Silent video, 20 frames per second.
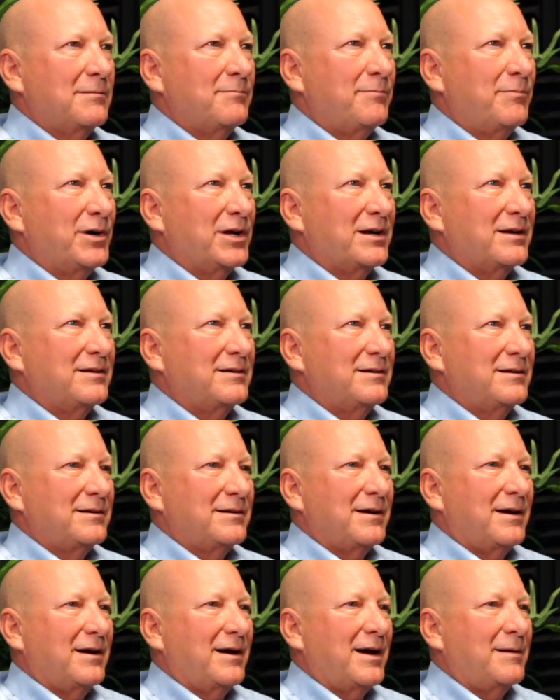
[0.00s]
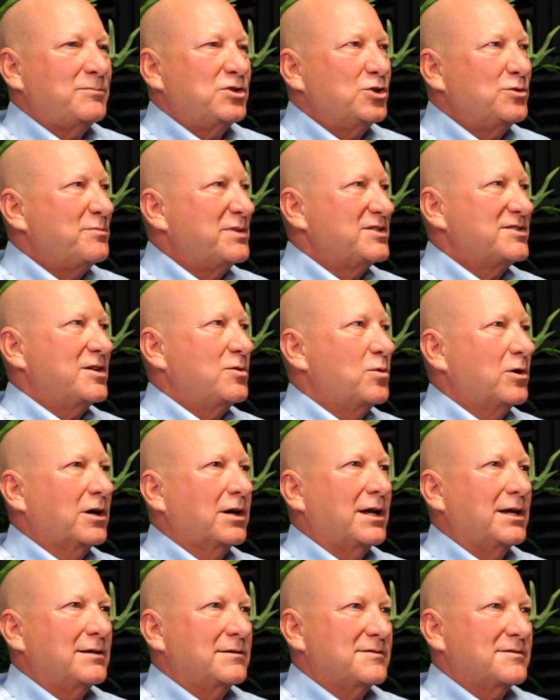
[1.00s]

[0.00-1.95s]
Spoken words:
but I'm too busy working.